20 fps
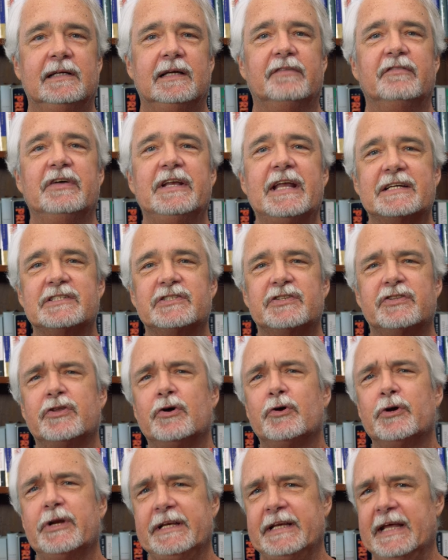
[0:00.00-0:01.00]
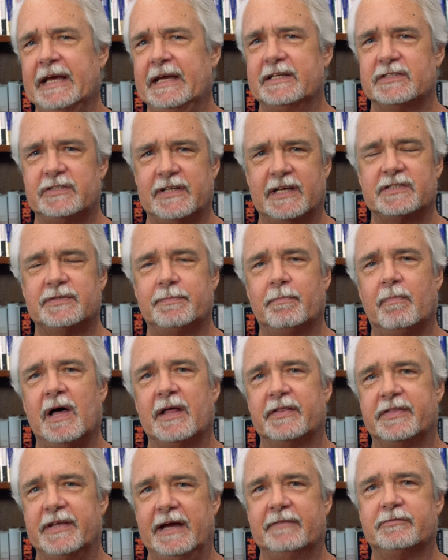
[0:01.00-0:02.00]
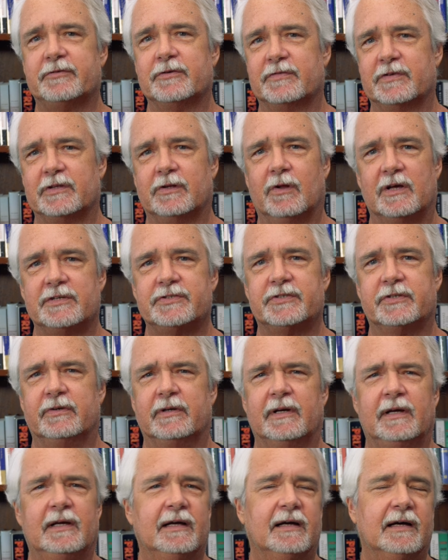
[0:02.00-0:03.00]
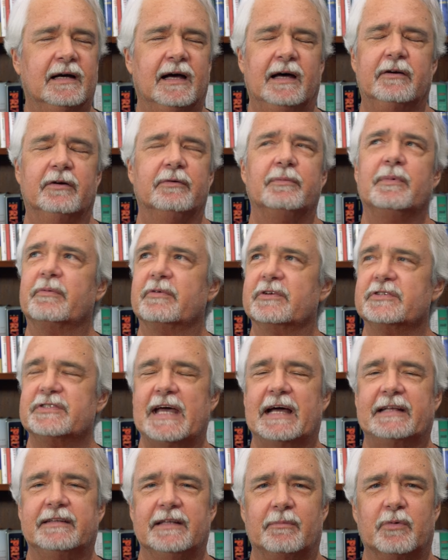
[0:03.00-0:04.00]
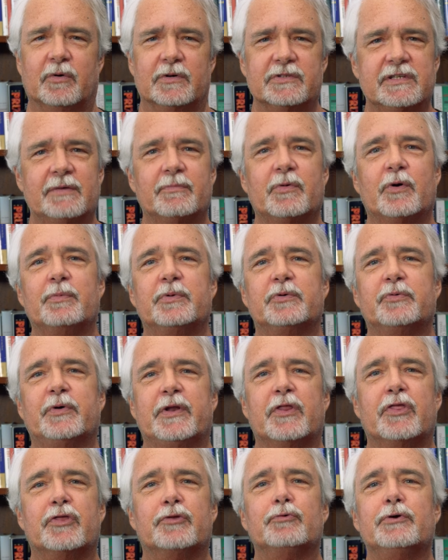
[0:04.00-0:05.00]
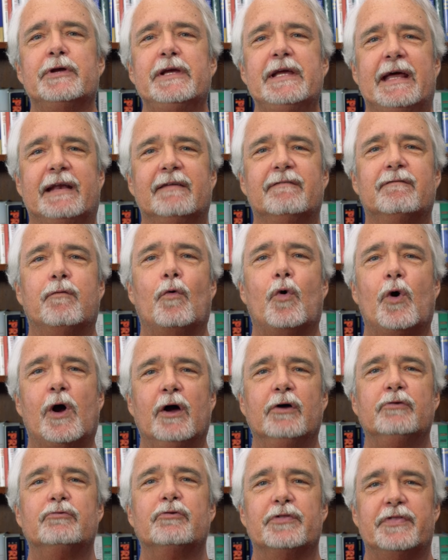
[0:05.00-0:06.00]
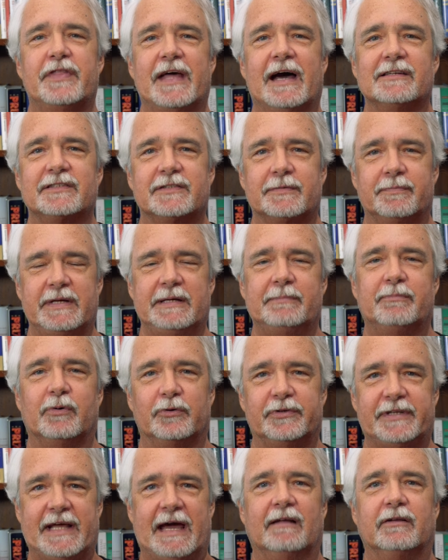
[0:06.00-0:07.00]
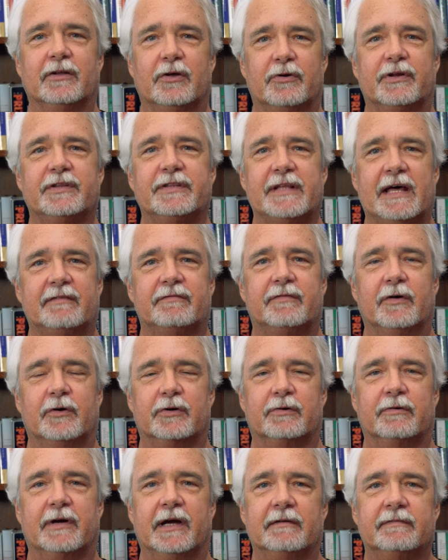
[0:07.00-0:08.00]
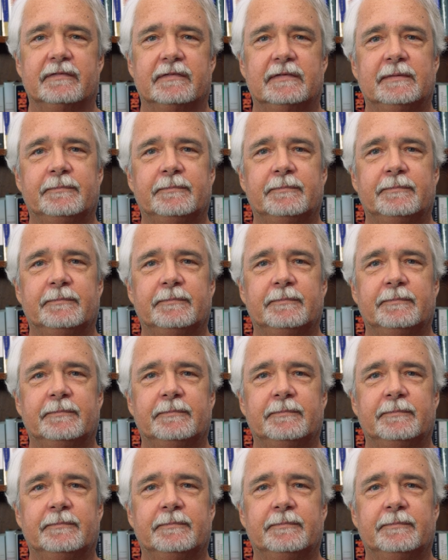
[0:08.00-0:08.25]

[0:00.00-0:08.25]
in the next 30 days, next month after the lawsuit, I don't remember exact number, it was somewhere between three and 400,000 people downloaded that photograph.